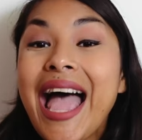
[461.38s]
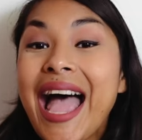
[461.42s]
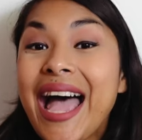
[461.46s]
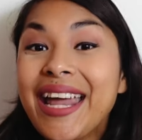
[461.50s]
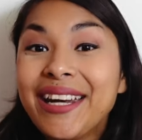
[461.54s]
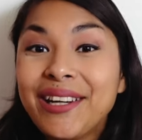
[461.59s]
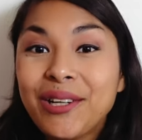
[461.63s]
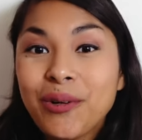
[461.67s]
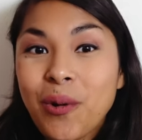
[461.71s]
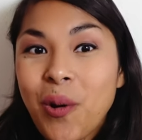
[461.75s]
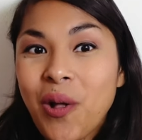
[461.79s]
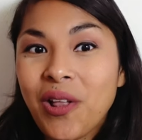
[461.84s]

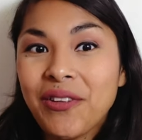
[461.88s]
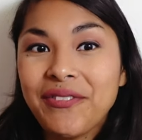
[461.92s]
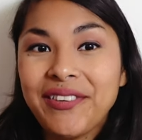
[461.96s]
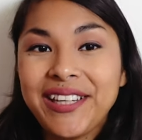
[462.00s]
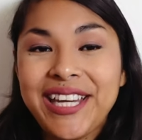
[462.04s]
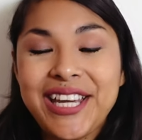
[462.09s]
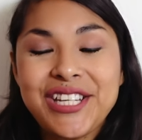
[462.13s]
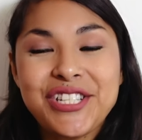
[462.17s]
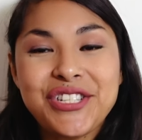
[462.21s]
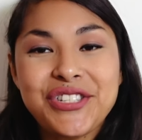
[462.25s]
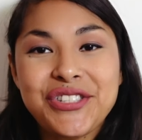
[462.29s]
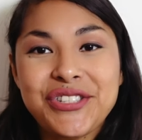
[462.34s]
Added
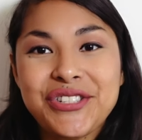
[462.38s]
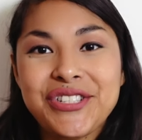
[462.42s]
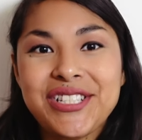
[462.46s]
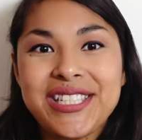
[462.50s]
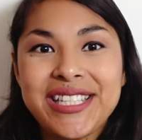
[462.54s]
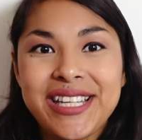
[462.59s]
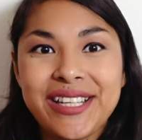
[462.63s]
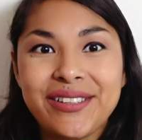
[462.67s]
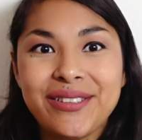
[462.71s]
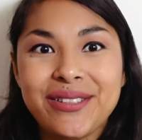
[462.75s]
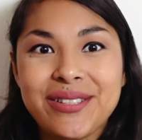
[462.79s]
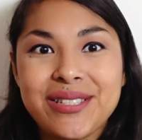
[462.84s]
qualifications or
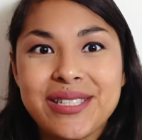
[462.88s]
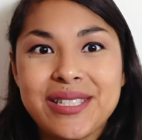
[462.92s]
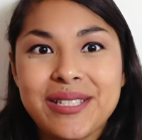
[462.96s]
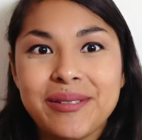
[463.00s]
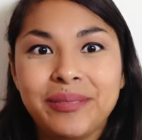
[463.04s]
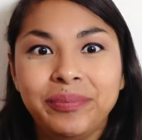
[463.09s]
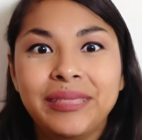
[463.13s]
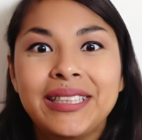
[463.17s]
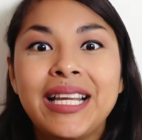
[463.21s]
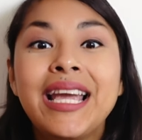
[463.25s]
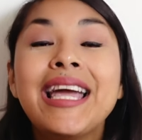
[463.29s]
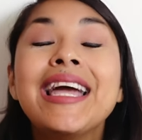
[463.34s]
skills.
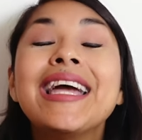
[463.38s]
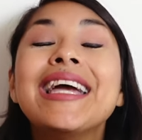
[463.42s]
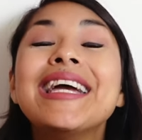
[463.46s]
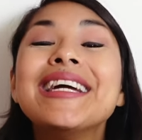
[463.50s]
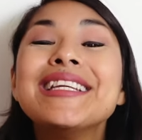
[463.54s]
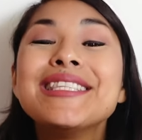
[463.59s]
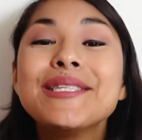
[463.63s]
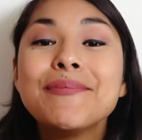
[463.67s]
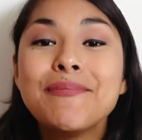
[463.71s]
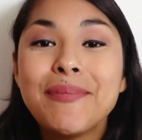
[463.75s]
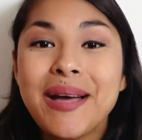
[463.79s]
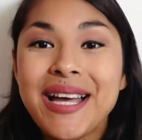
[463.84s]

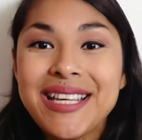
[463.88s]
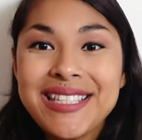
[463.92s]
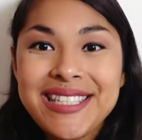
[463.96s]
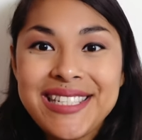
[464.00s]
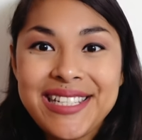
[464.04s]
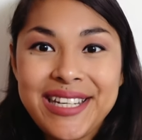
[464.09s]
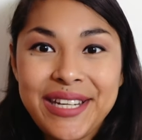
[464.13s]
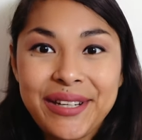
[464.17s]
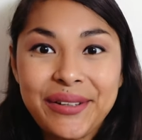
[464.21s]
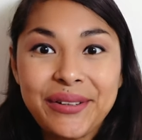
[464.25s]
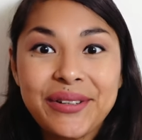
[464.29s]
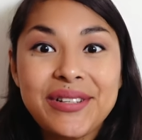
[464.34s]
It's
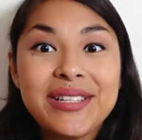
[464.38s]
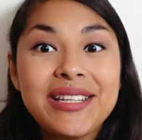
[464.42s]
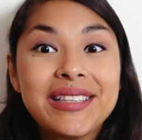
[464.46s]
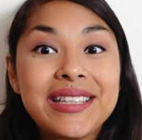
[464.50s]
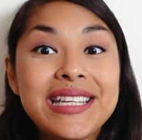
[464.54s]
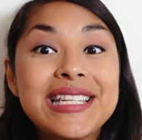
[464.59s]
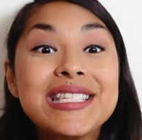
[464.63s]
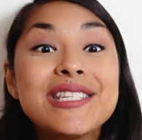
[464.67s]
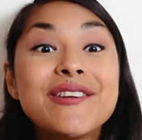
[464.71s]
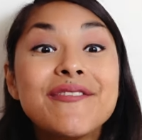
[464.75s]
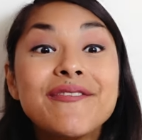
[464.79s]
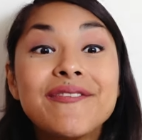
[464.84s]
best here to
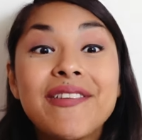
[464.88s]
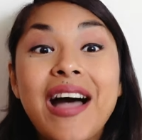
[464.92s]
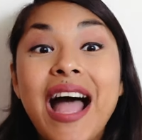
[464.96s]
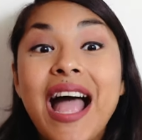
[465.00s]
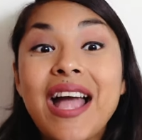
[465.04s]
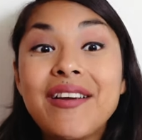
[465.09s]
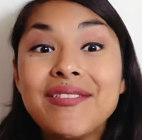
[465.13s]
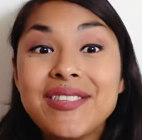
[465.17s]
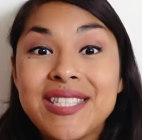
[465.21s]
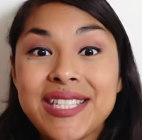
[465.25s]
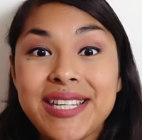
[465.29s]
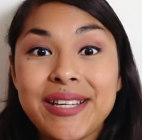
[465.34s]
list
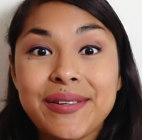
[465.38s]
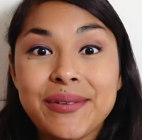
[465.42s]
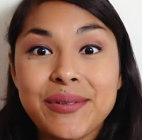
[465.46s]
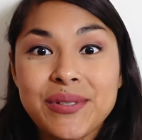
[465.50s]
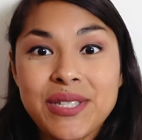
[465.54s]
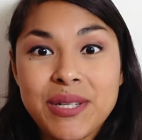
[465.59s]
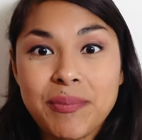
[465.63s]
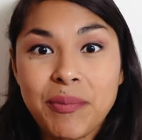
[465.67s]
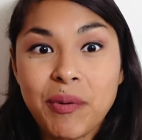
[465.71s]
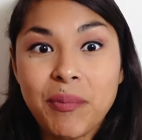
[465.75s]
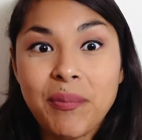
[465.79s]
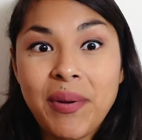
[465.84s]
five
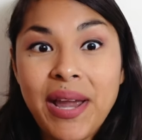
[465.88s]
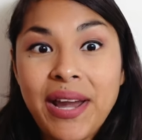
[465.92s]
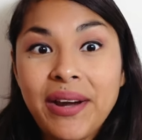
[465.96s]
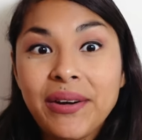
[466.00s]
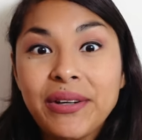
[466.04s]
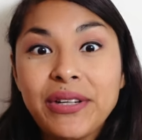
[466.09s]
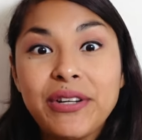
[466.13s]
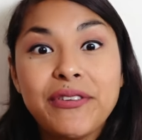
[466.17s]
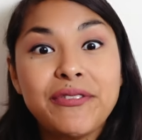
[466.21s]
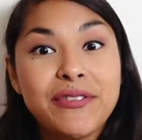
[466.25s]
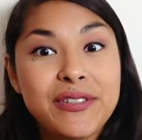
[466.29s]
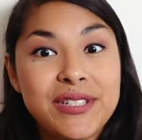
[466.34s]
skills that prepare
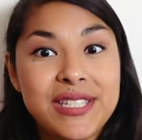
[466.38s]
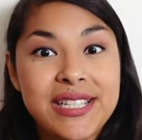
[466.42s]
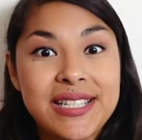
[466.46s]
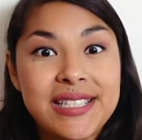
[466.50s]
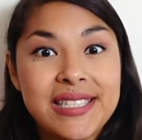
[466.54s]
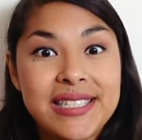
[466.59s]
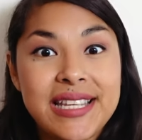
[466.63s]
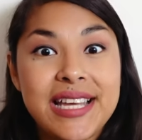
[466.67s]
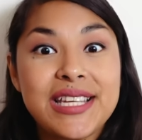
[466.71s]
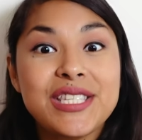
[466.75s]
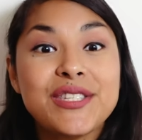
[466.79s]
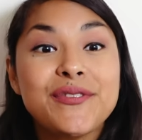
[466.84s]
you for
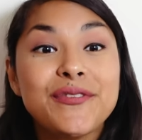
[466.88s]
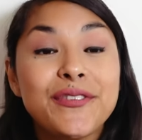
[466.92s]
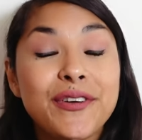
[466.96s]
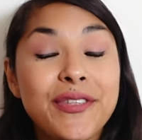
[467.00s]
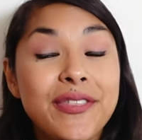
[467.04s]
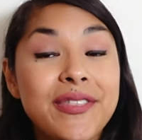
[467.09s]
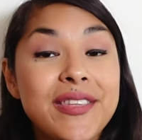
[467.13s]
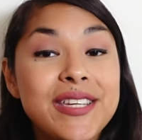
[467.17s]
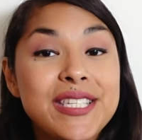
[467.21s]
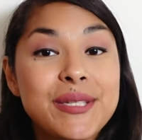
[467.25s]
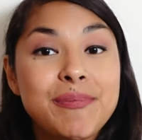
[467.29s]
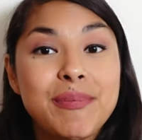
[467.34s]
success for
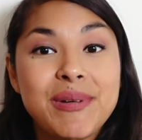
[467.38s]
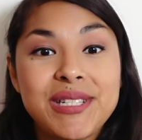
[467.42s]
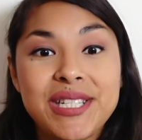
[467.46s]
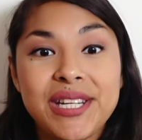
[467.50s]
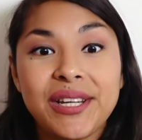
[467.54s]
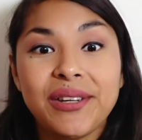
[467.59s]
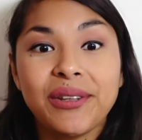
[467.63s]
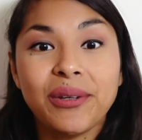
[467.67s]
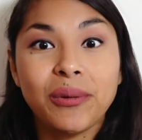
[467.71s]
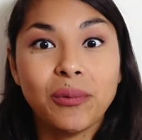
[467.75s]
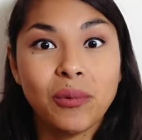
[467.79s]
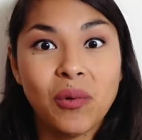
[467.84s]
this
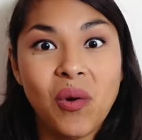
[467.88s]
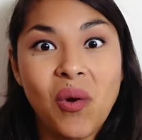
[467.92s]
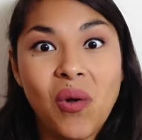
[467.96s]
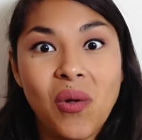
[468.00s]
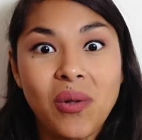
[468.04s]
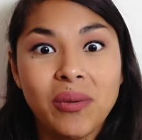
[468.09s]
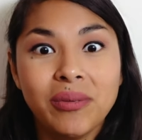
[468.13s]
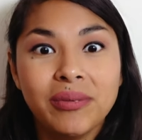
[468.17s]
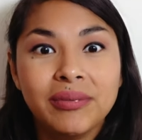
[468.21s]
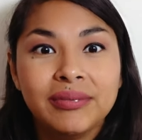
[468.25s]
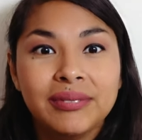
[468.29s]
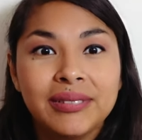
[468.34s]
particular
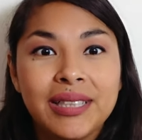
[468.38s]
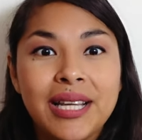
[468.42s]
role.